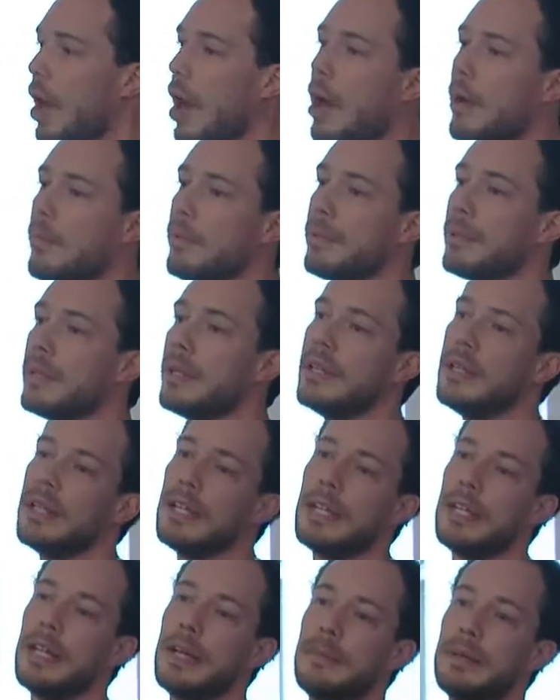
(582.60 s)
Hub.
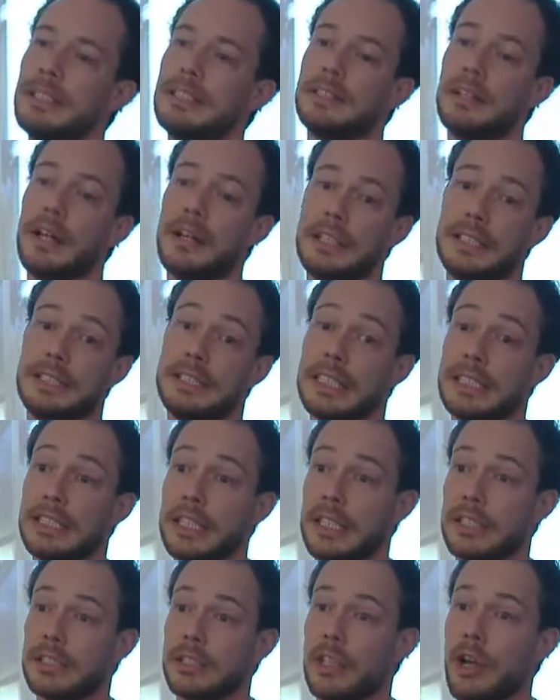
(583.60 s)
It started 6
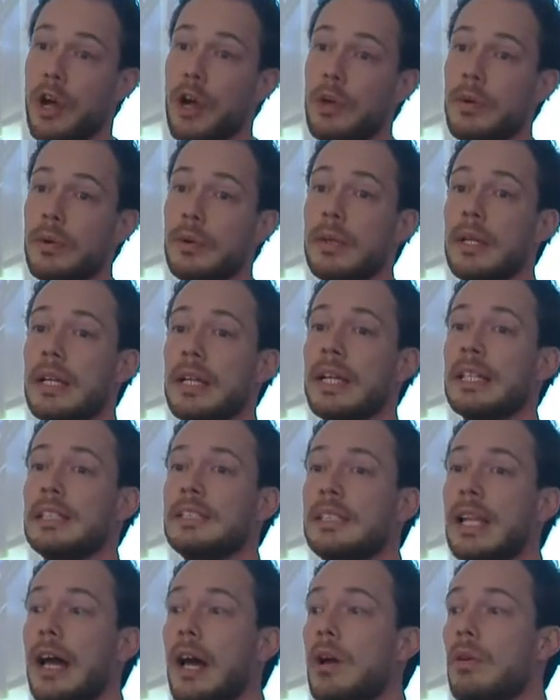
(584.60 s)
years ago.
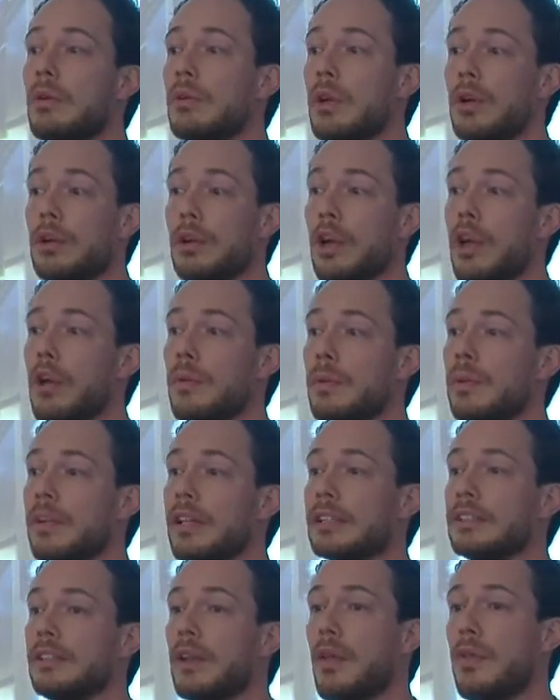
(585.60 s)
It's now gone global.
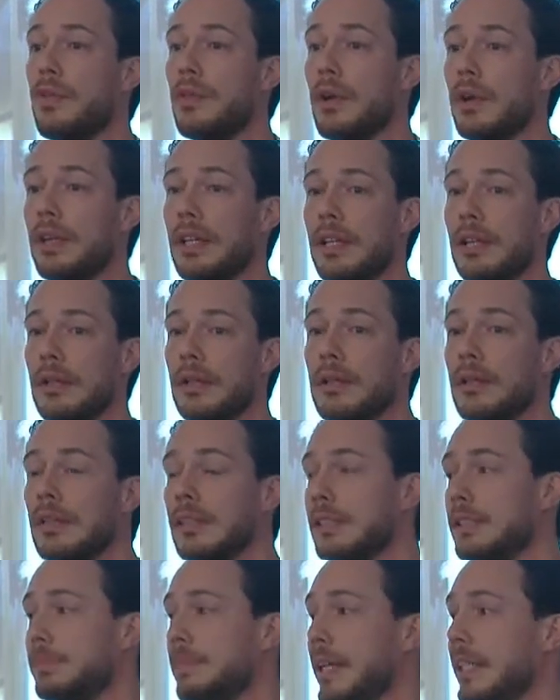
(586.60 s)
There's 30
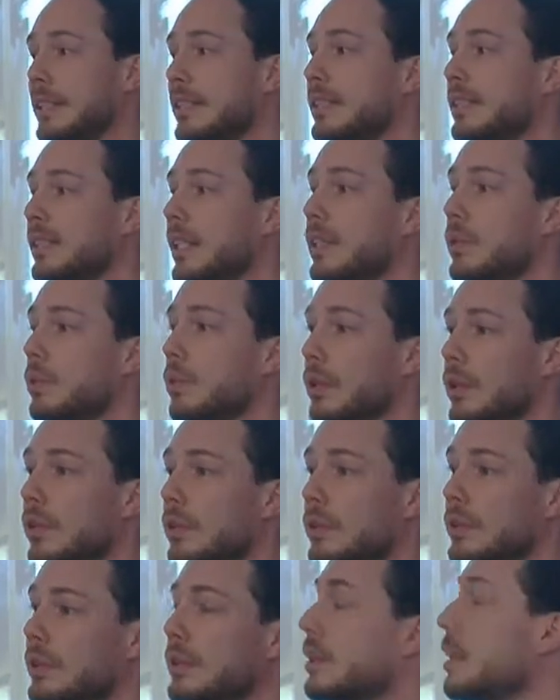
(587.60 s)
spaces in the
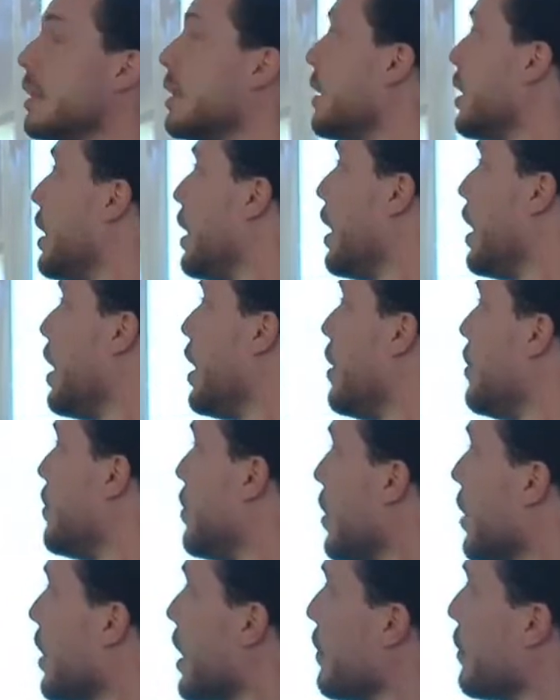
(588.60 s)
world,
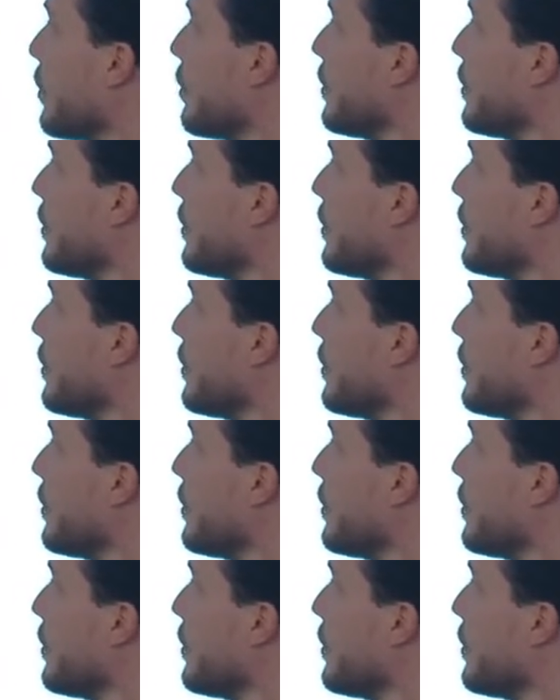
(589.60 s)
give